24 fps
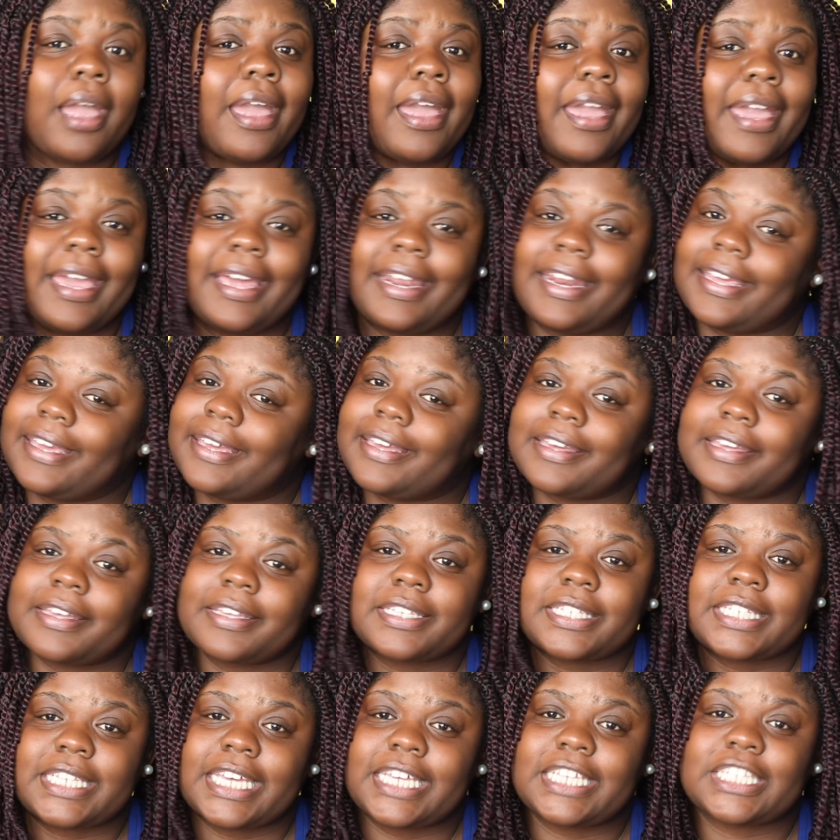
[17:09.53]

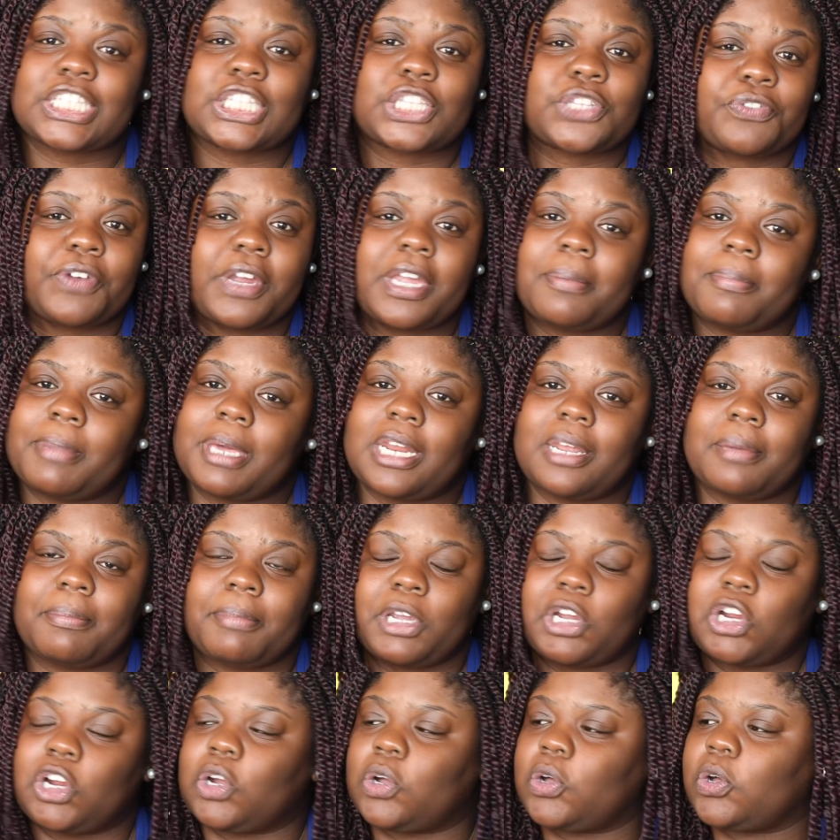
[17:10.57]
It's 3-minute
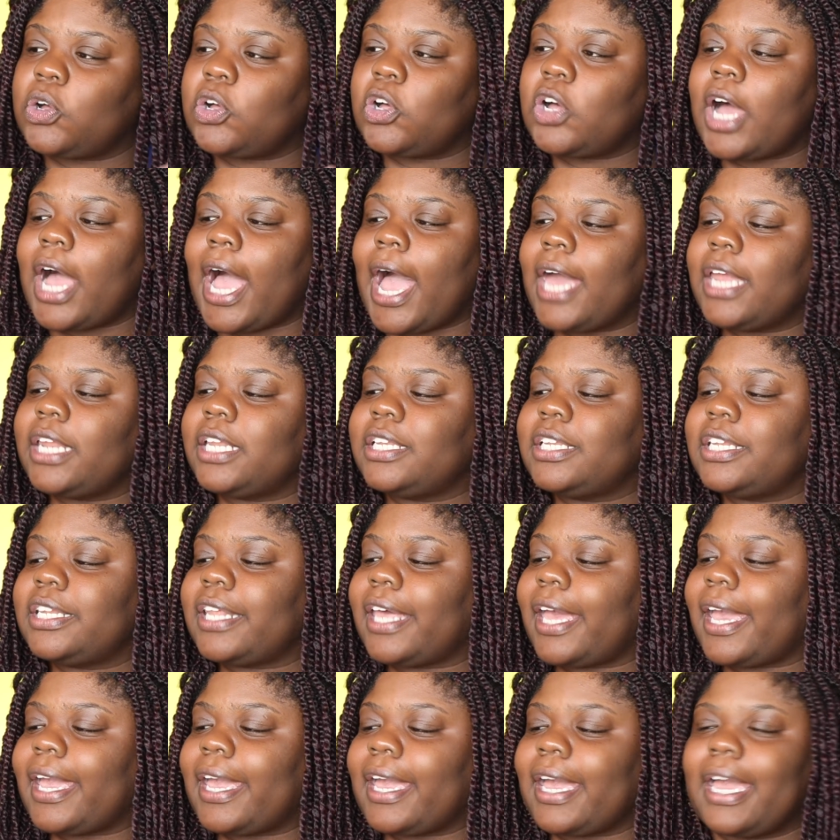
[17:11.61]
miracle.
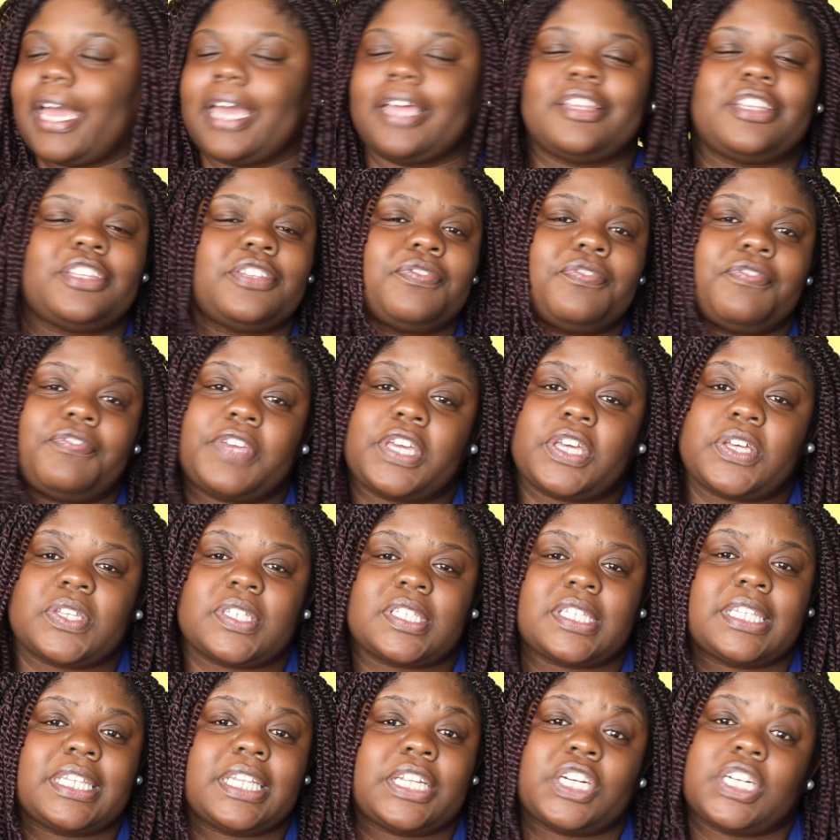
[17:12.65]
It
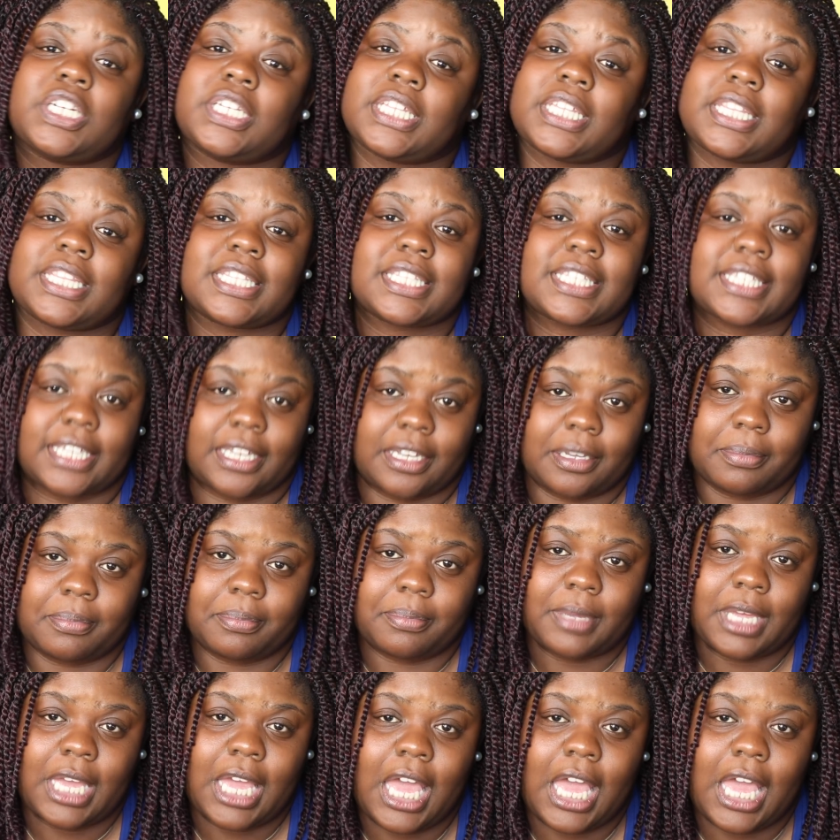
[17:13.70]
feels literally the same.